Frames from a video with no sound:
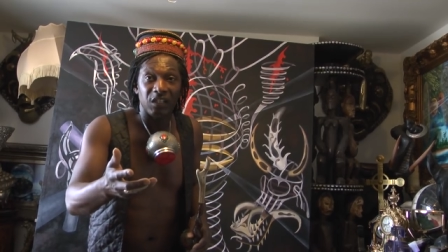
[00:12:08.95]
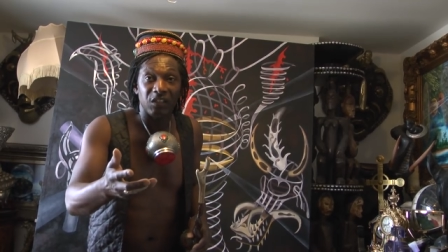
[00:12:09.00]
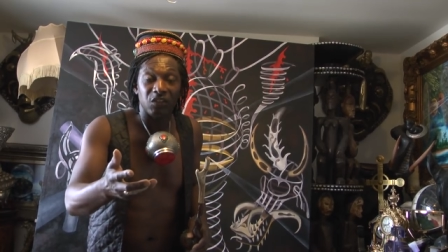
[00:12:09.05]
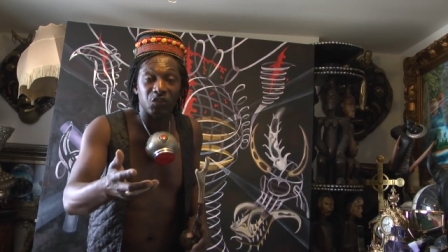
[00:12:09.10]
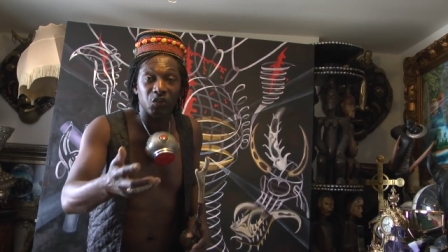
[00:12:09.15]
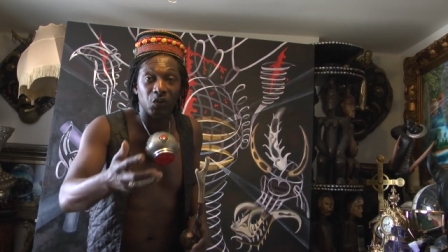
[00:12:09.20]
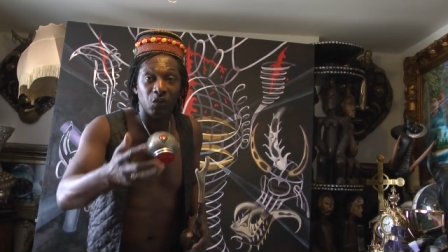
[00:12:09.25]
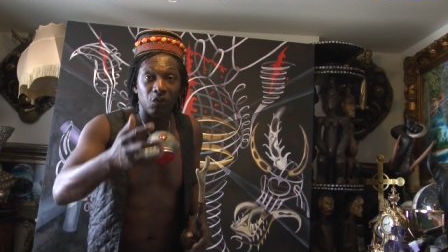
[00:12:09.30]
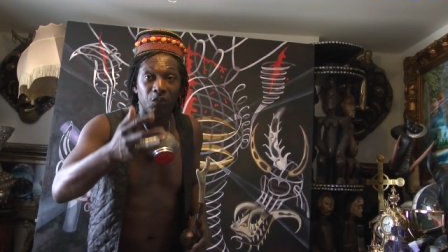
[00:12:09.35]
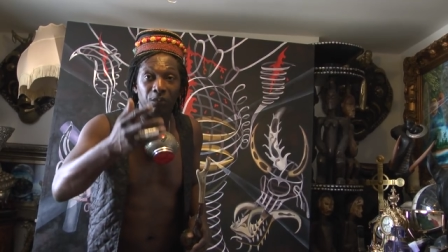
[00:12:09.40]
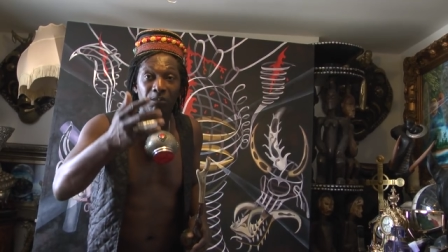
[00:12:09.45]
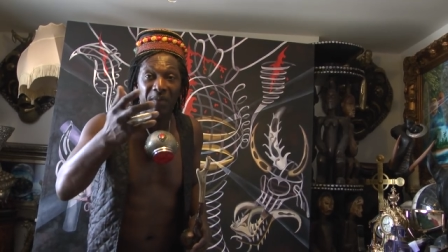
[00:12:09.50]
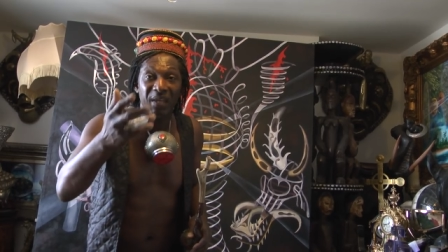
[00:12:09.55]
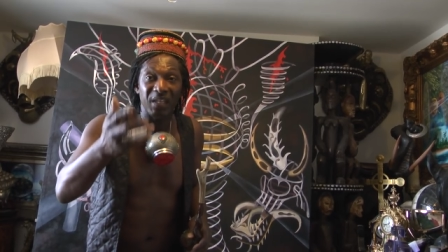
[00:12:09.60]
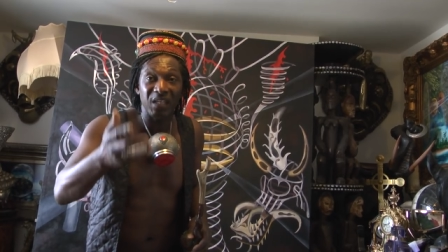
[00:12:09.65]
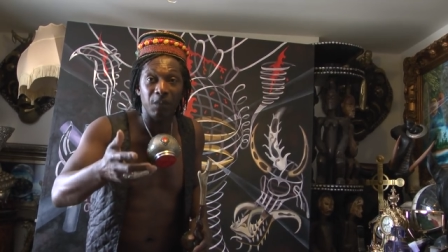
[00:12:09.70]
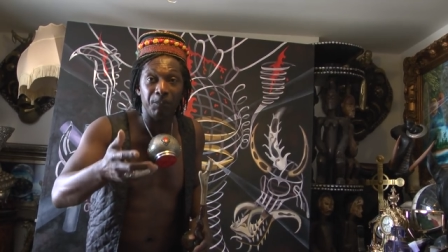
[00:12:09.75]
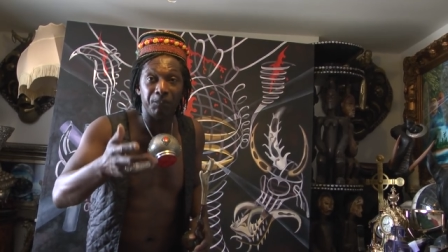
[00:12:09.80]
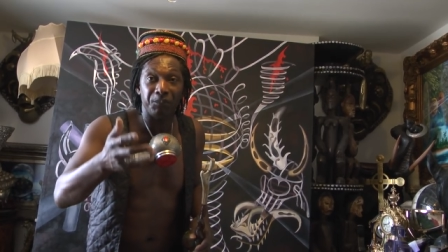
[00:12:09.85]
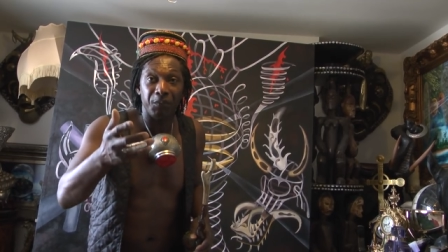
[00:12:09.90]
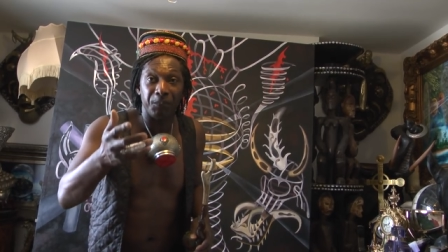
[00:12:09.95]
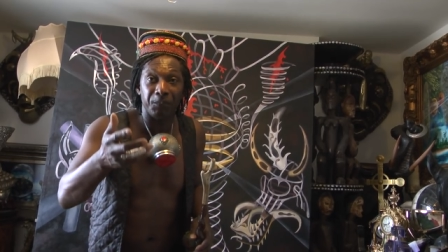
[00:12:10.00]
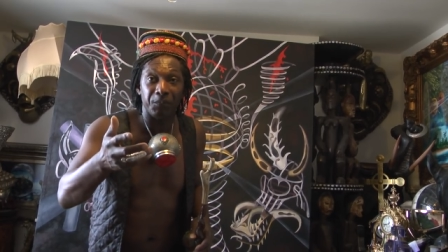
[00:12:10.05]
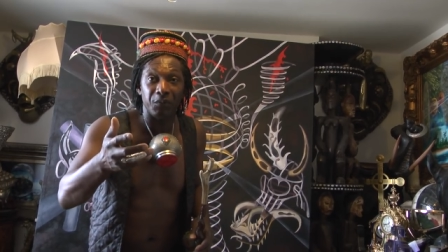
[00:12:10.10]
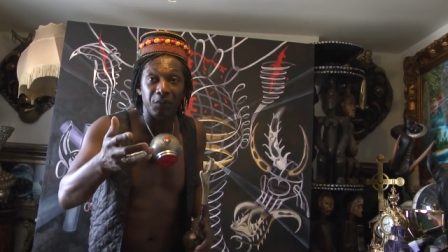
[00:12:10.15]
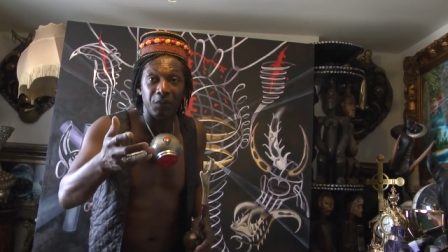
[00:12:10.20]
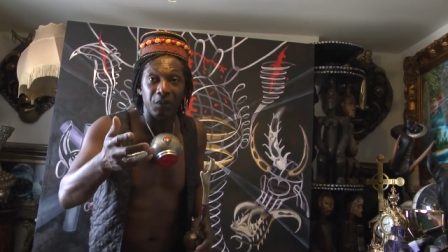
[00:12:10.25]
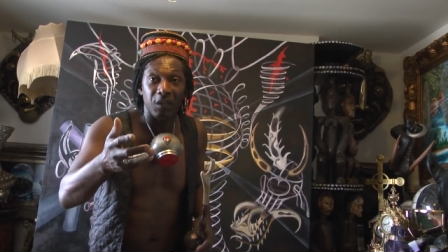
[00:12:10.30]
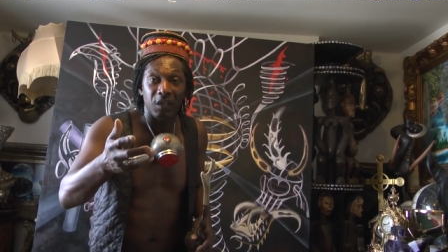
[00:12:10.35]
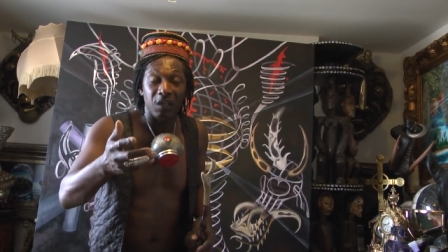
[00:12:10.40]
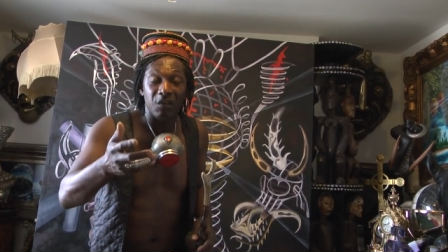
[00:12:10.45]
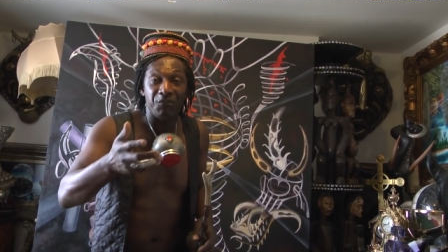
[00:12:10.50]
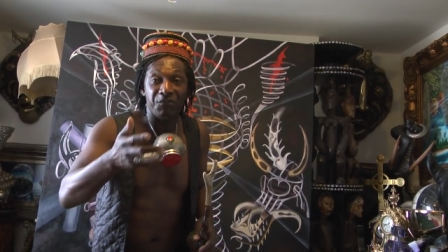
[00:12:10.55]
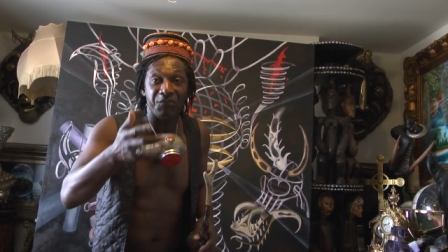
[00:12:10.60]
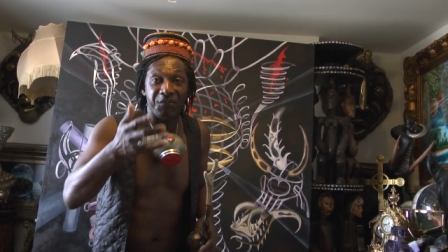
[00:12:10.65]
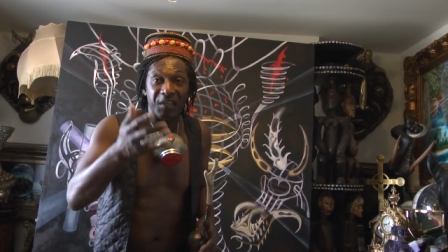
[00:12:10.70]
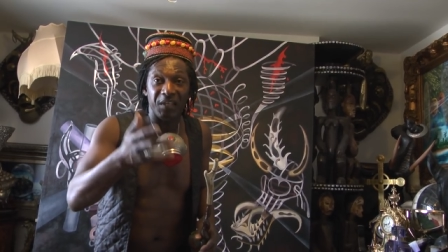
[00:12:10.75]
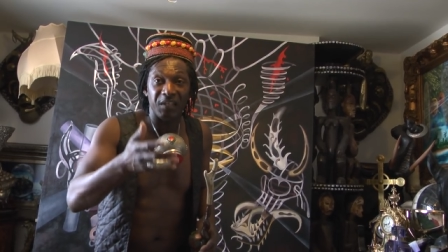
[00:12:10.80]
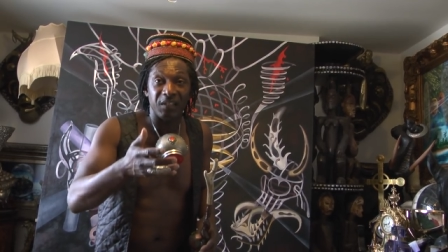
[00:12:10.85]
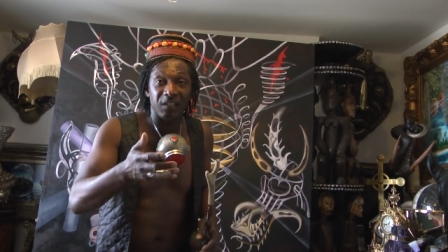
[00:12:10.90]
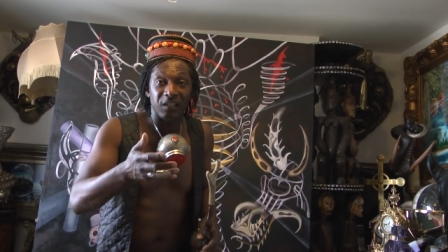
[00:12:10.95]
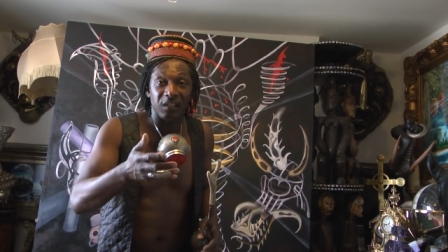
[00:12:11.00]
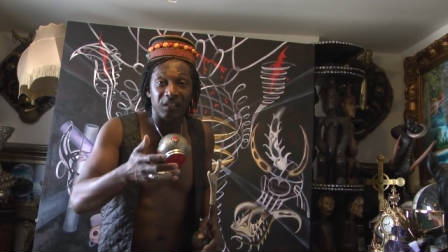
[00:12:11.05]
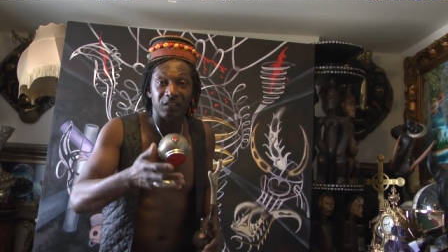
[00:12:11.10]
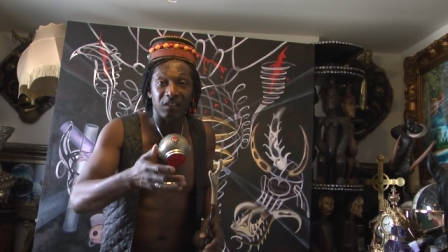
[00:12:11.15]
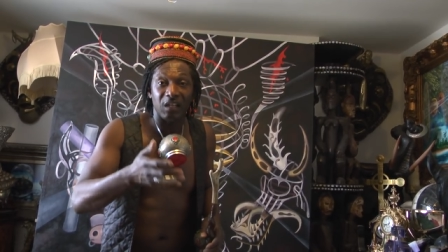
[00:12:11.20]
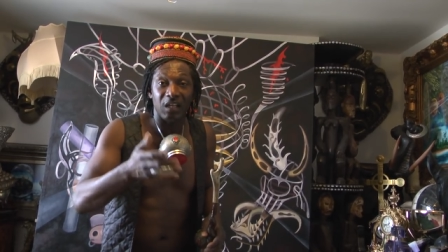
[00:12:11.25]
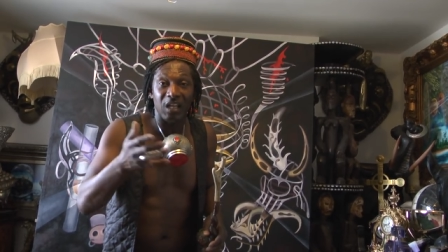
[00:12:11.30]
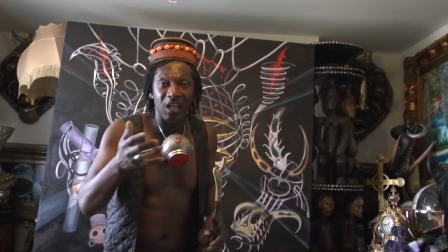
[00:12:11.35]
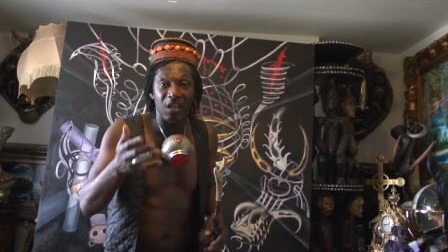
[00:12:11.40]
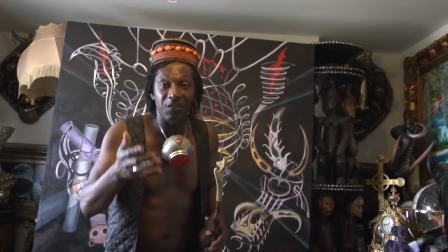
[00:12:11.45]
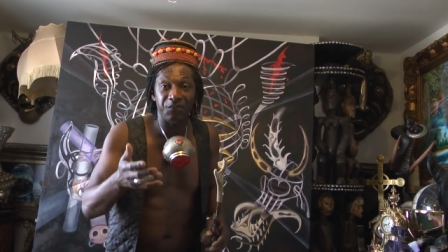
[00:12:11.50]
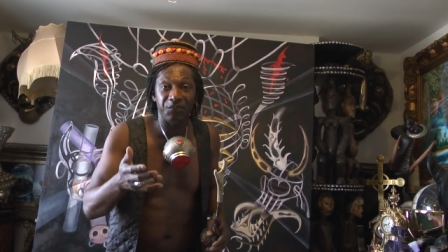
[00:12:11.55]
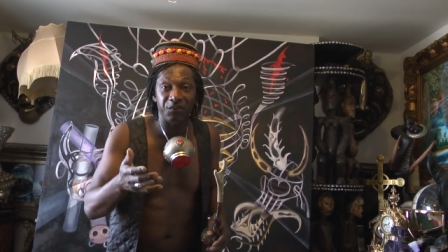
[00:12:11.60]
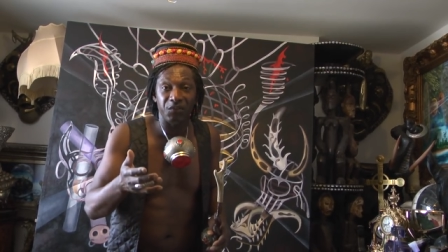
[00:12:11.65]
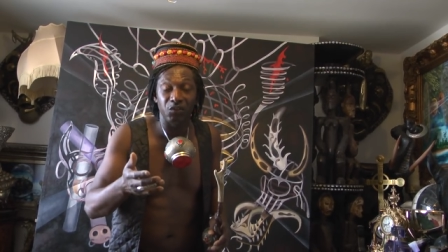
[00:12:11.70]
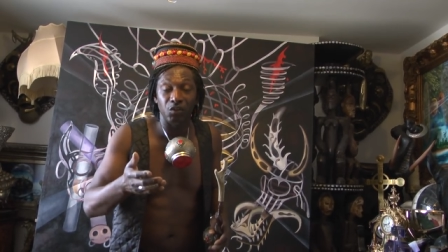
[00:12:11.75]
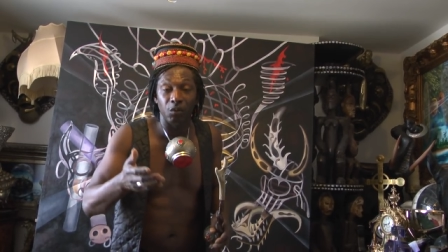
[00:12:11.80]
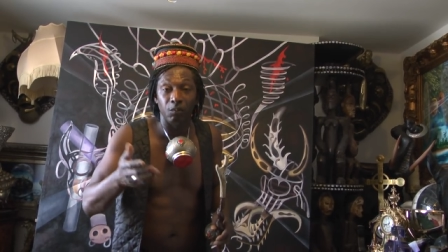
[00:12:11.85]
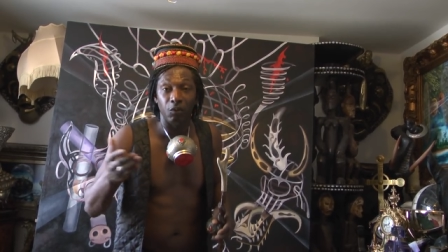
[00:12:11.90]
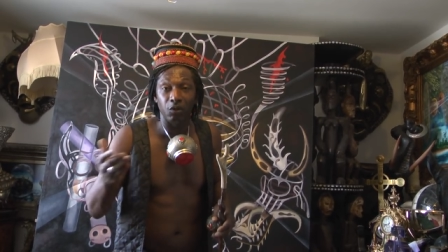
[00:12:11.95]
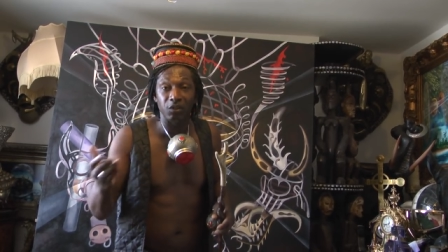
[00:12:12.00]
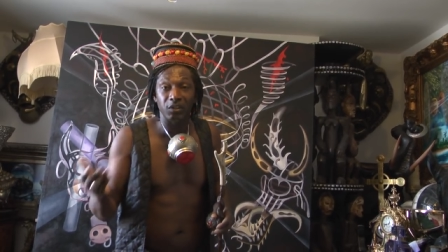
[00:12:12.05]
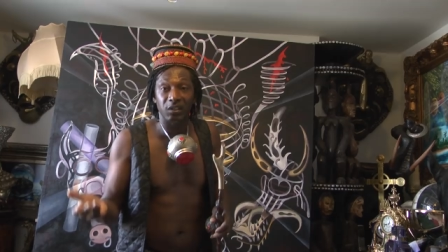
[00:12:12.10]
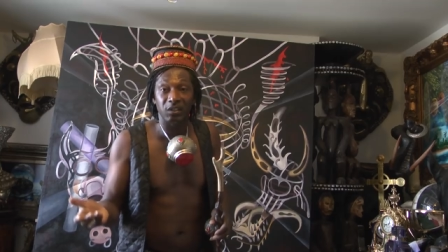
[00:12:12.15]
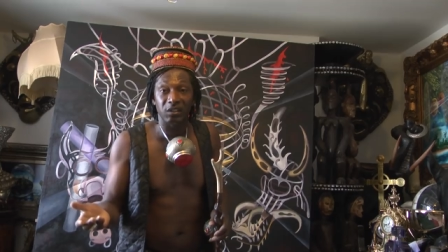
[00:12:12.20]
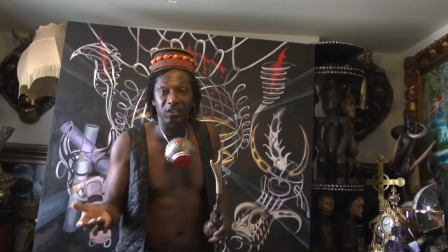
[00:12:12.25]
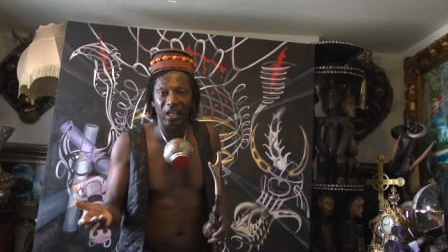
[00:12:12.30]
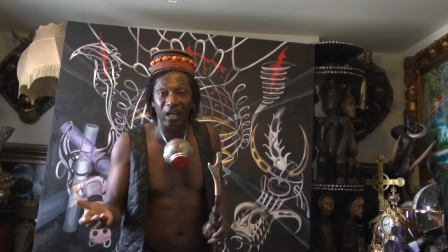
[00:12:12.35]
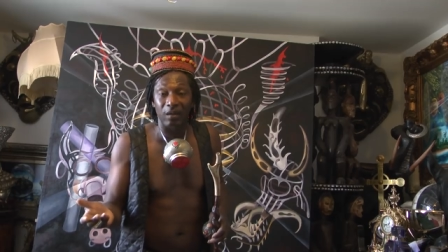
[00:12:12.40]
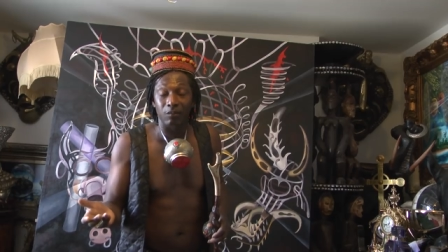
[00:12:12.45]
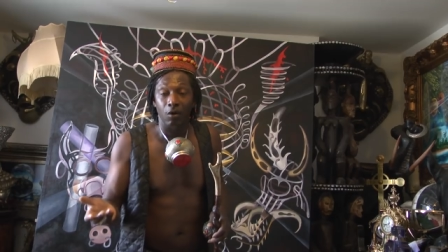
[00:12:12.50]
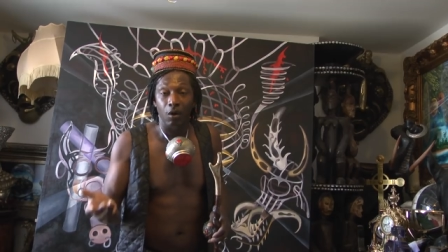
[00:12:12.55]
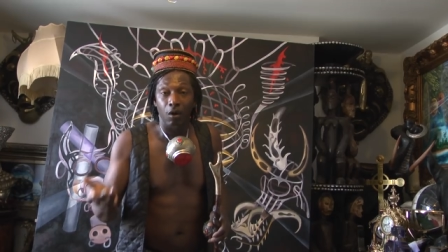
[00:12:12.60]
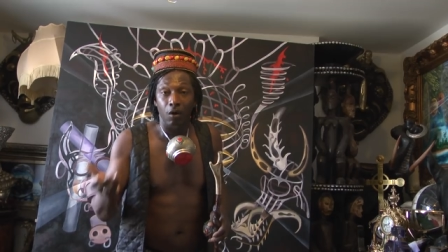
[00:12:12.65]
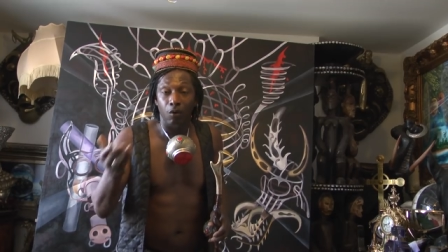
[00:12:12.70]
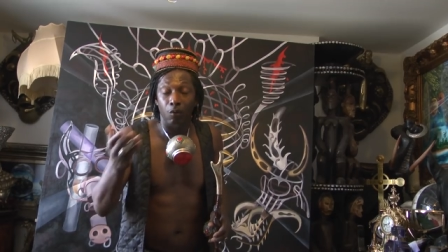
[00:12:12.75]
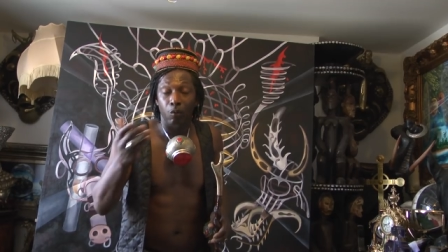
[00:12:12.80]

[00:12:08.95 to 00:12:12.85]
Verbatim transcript: So many people think they live in the modern time,